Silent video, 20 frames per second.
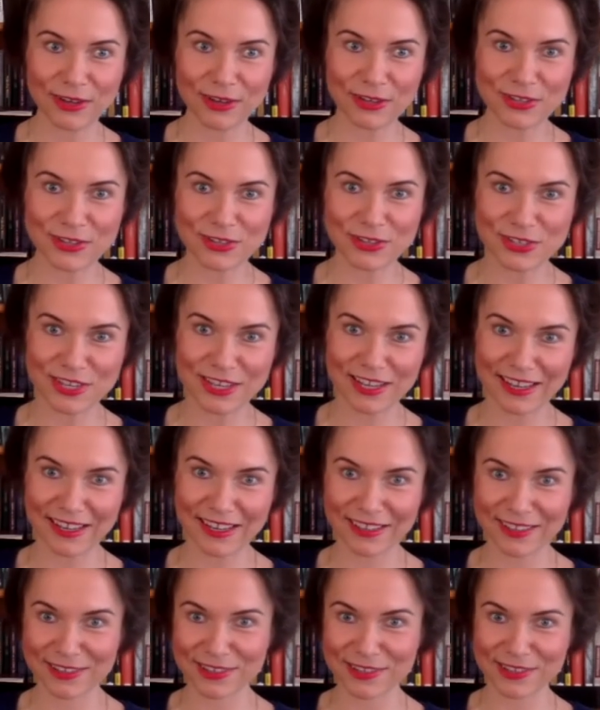she
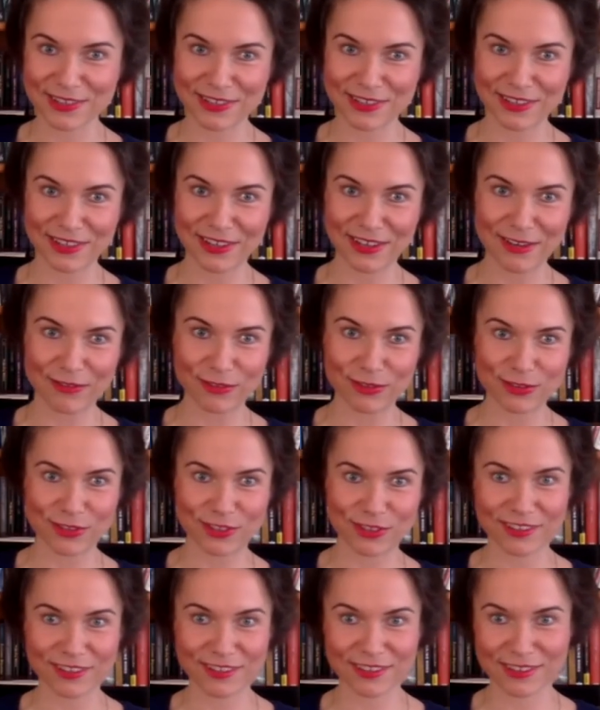has ever
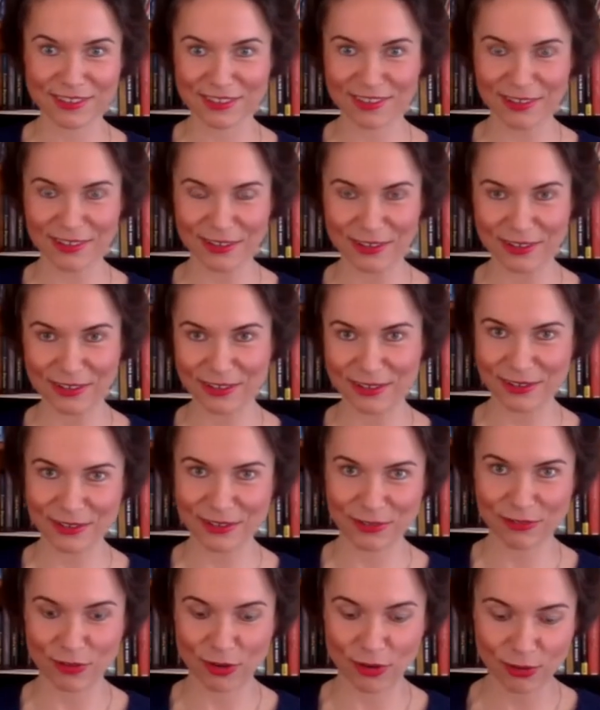since
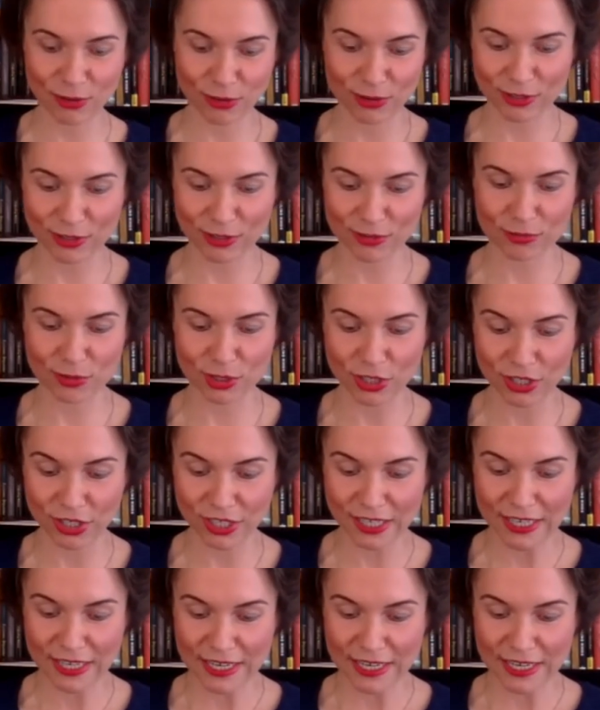followed his work.